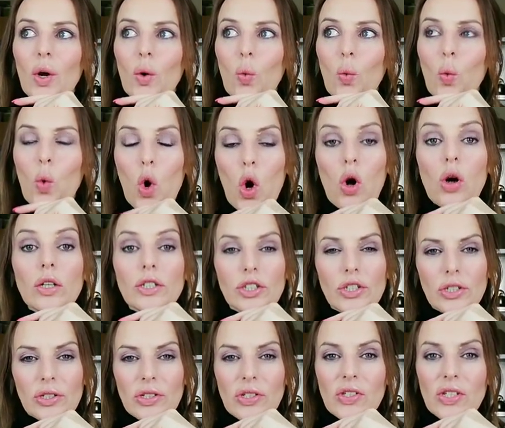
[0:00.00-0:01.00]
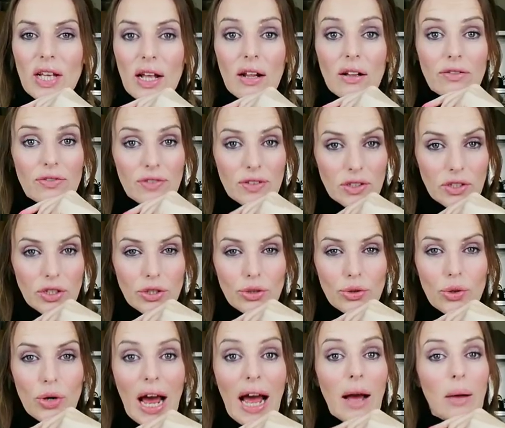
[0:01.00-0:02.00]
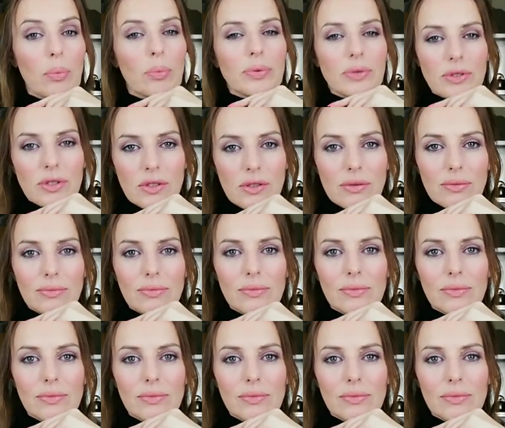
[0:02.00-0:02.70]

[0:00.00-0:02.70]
walked yourself into traps,